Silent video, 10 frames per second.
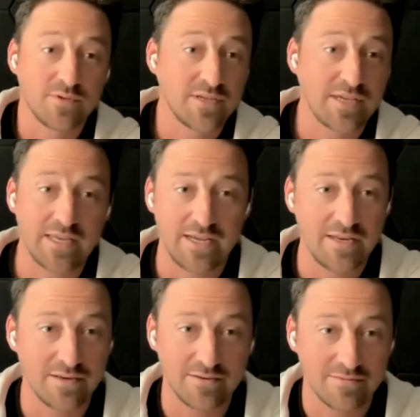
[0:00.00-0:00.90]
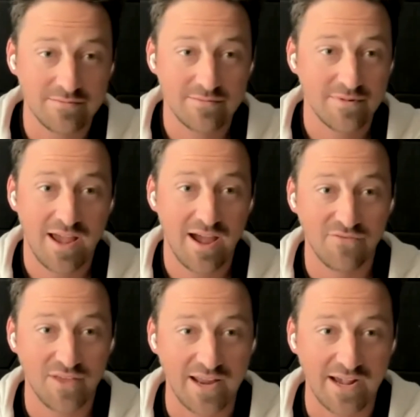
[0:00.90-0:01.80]
to get in and have
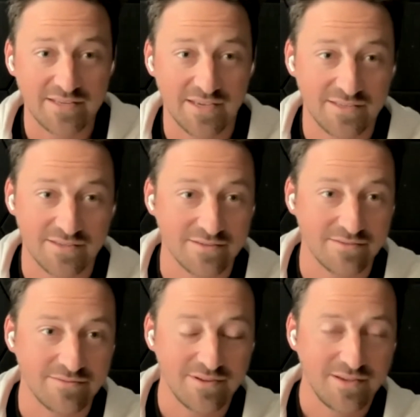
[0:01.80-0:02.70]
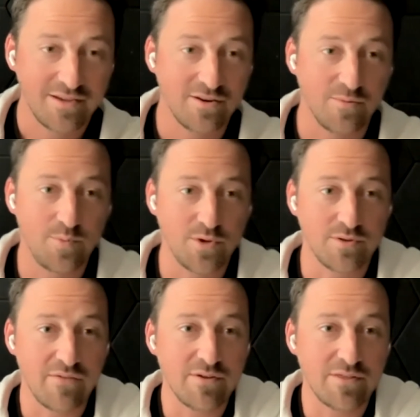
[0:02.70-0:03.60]
that access and,
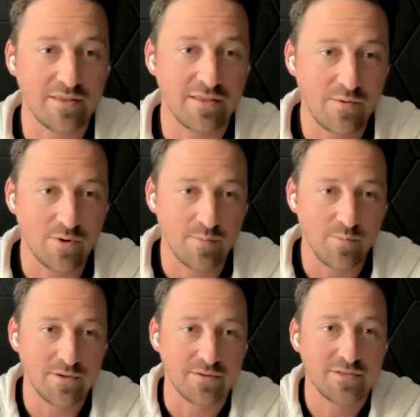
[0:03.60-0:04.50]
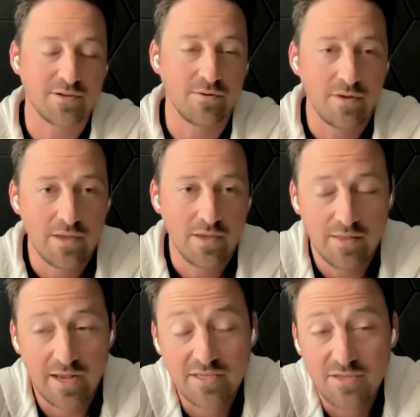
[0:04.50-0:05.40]
build everything that they want to build. So
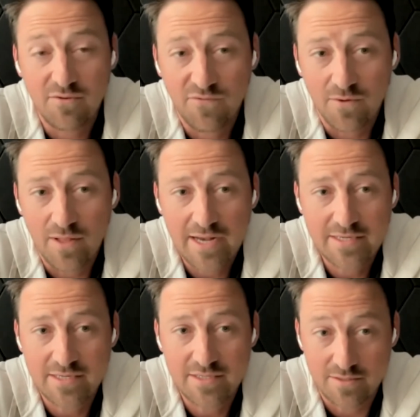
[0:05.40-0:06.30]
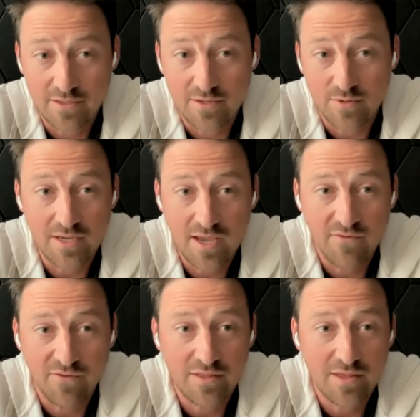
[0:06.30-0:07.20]
that gets you full access to literally
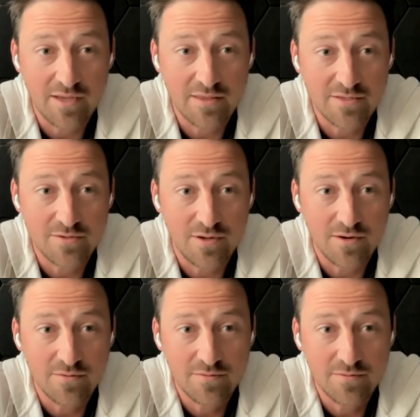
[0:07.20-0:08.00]
everything in the studio.